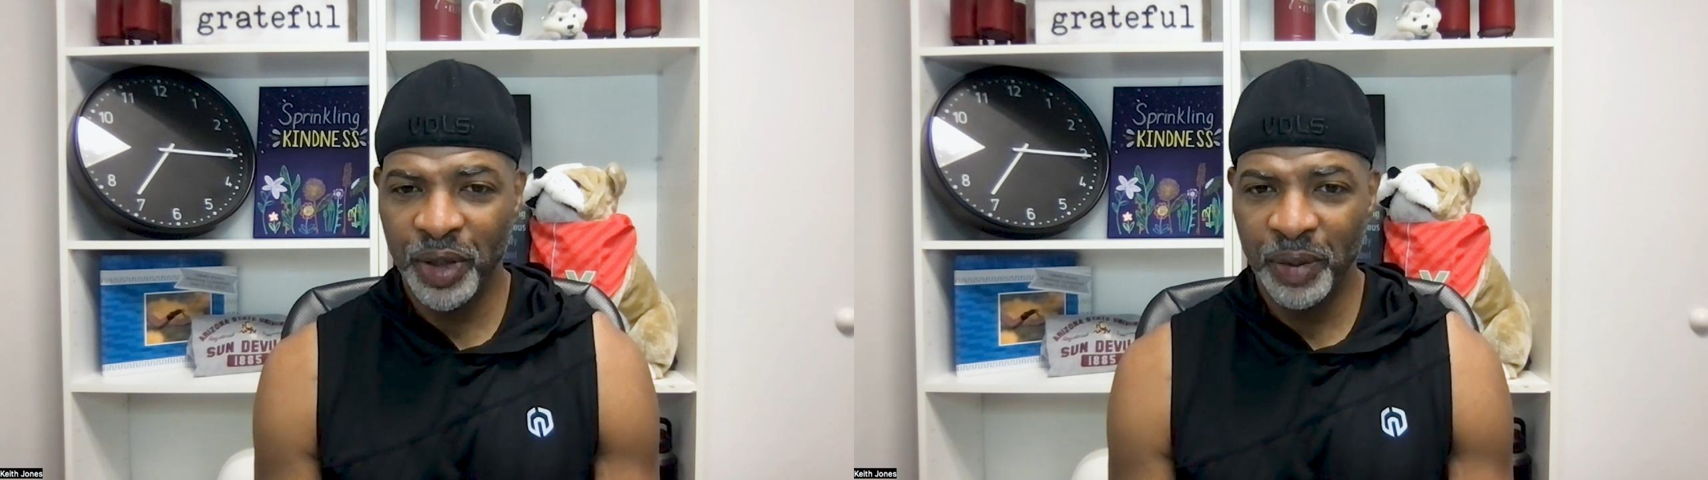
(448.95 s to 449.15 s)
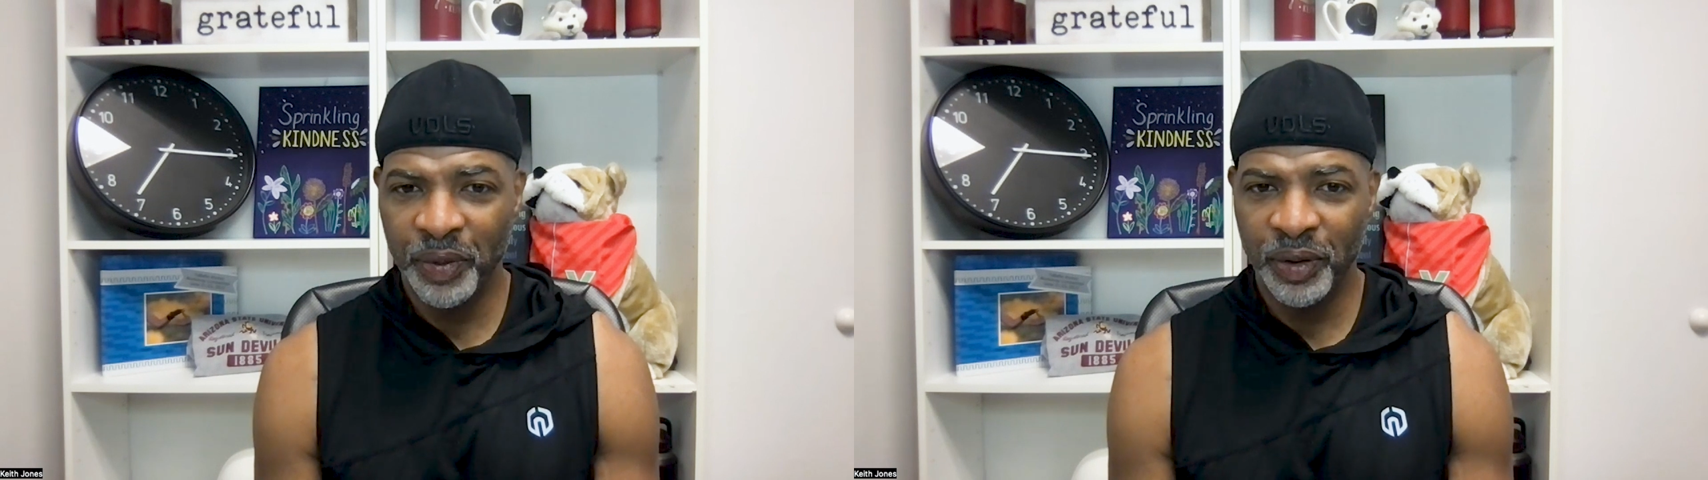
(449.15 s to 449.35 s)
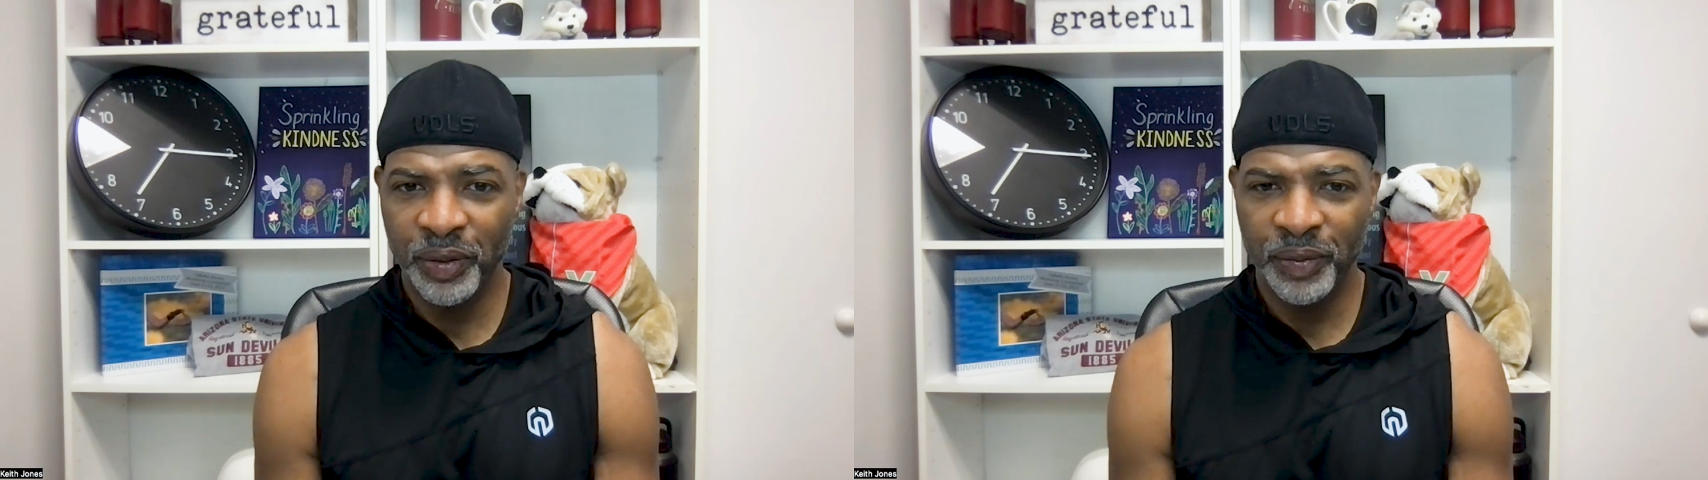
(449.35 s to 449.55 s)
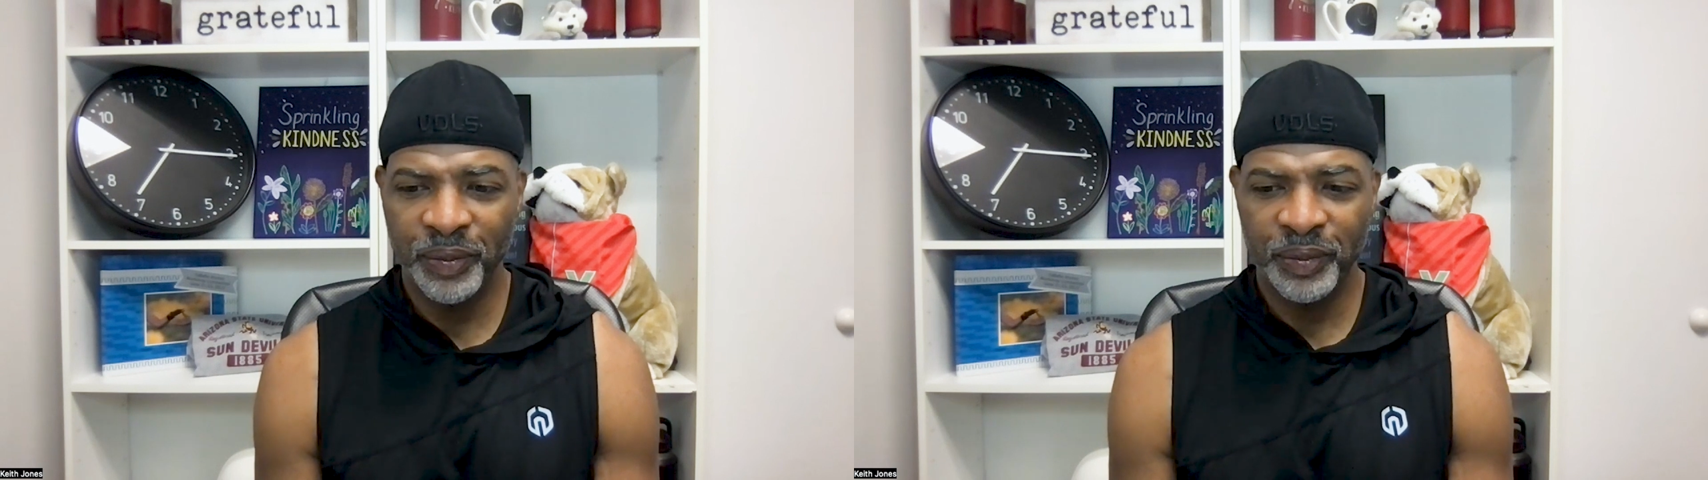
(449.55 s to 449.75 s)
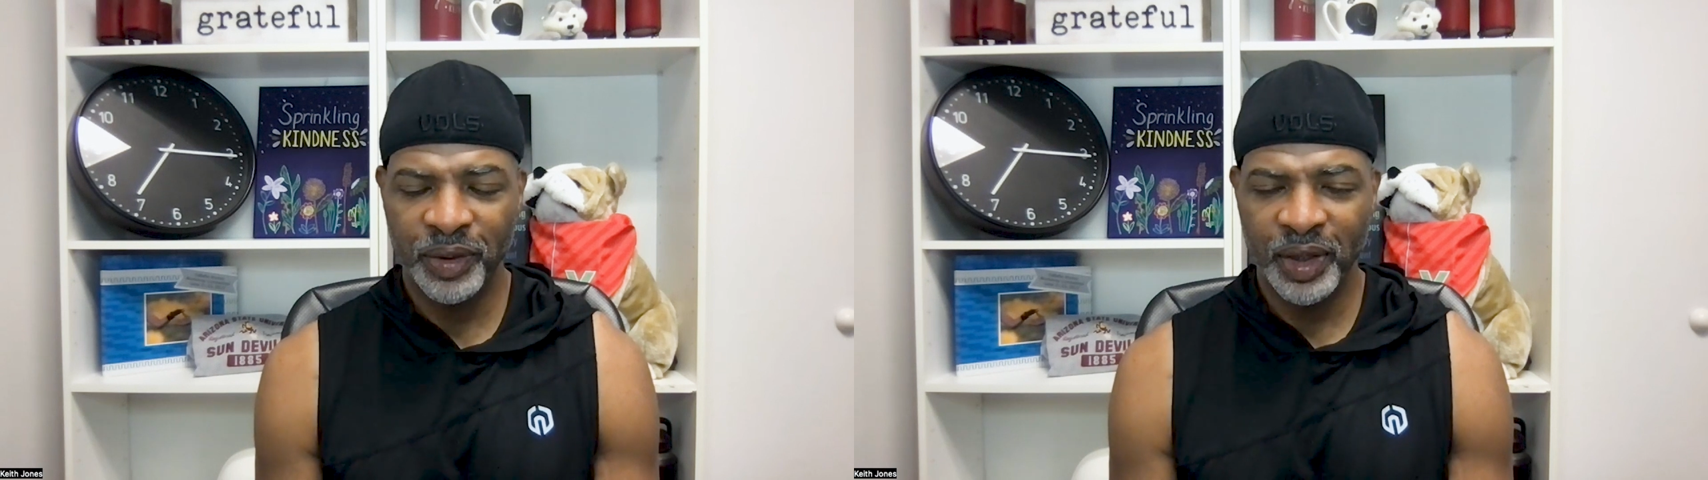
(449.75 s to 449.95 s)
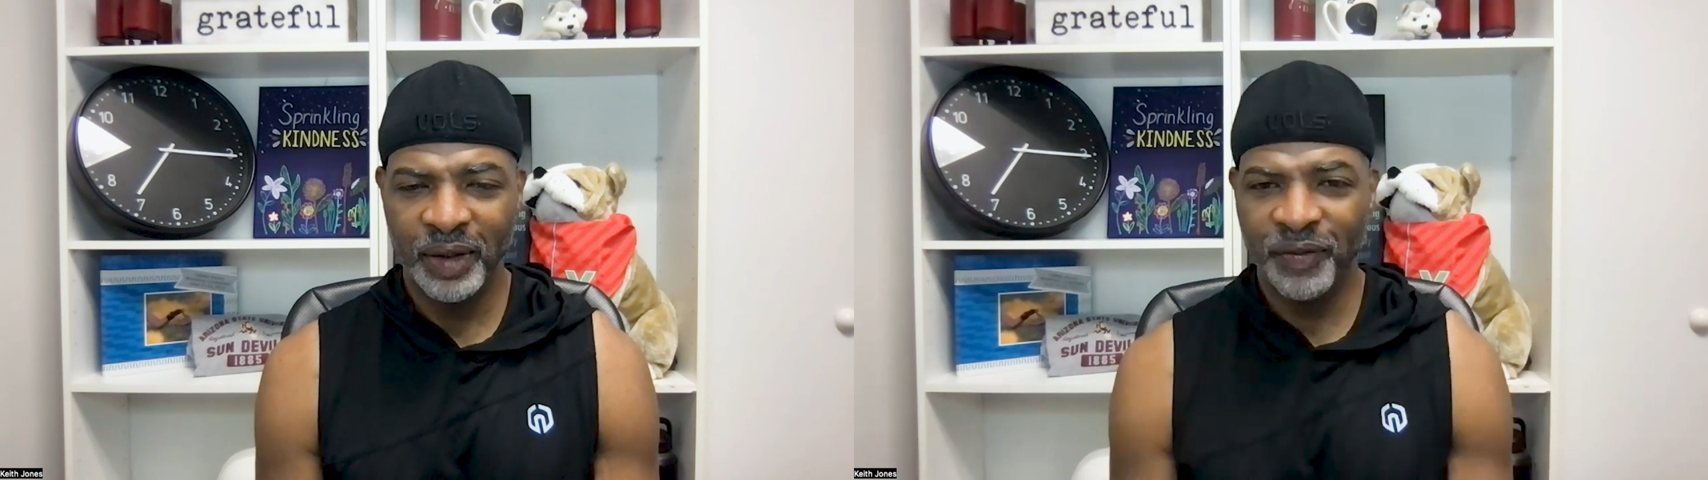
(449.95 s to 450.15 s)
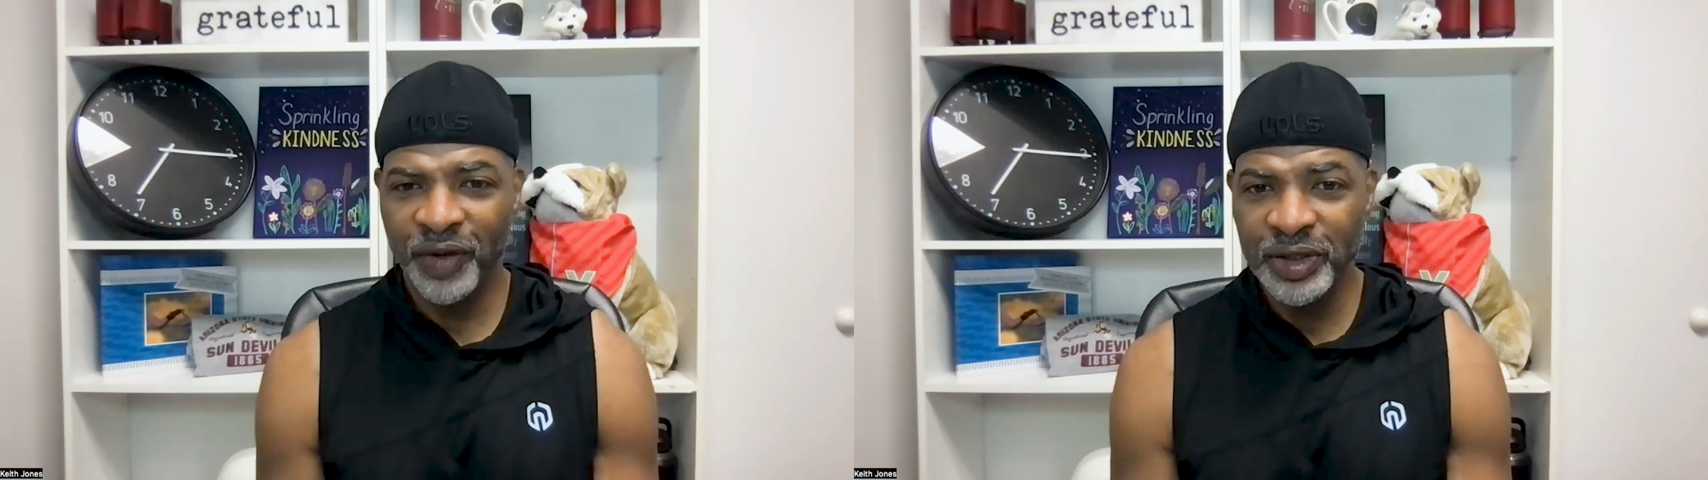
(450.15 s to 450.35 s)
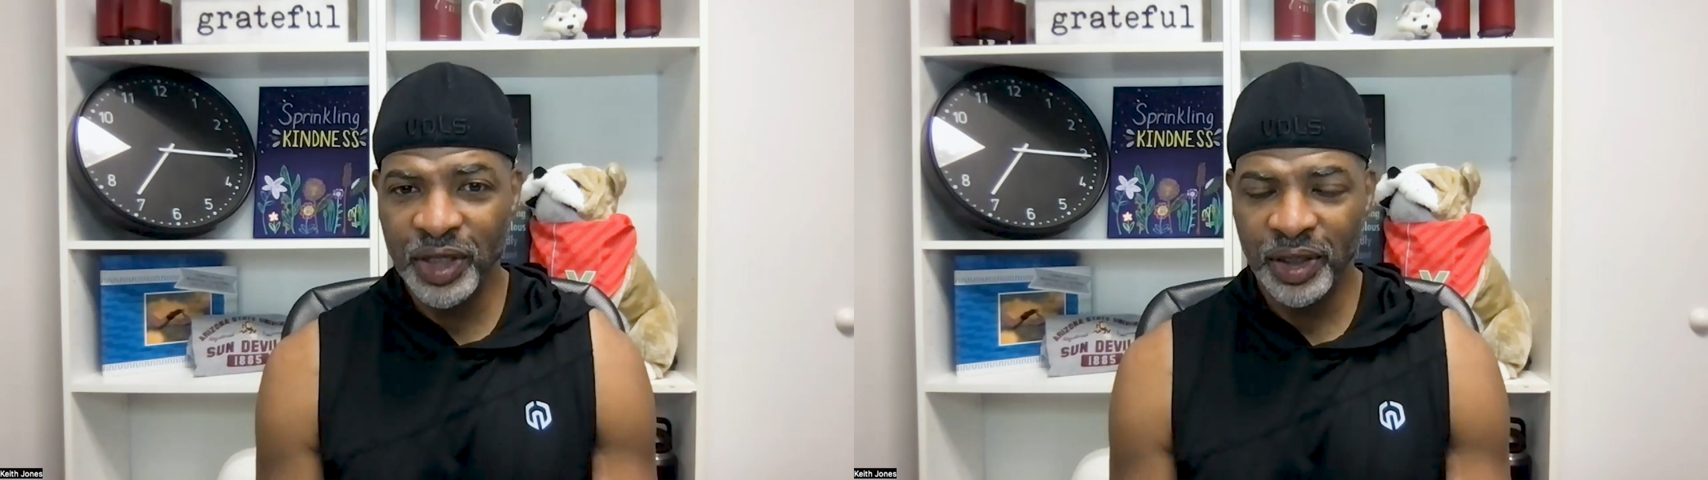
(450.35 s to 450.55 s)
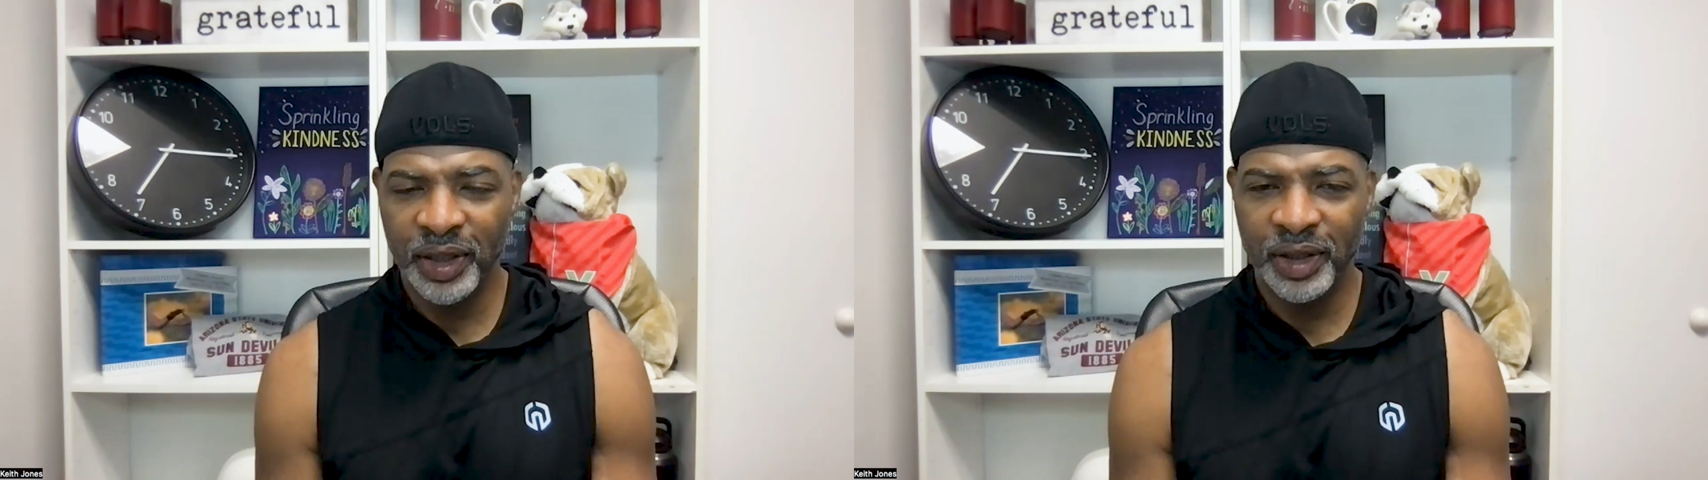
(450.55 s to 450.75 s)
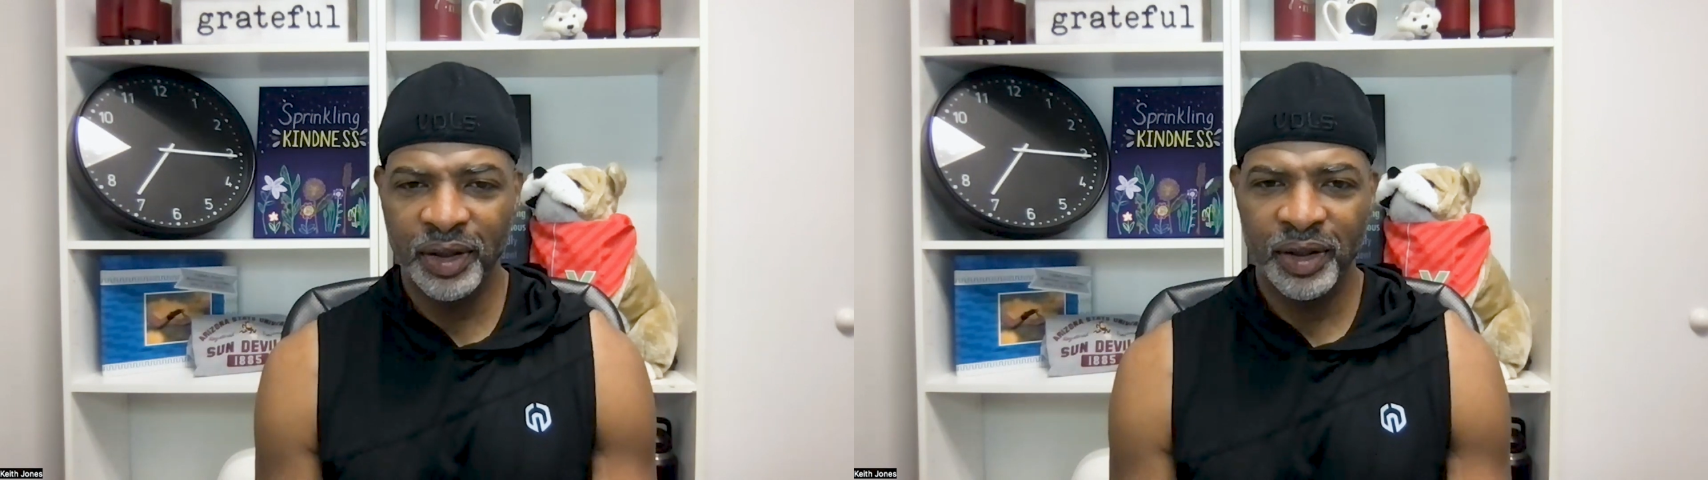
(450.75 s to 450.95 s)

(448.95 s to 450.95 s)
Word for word: people physically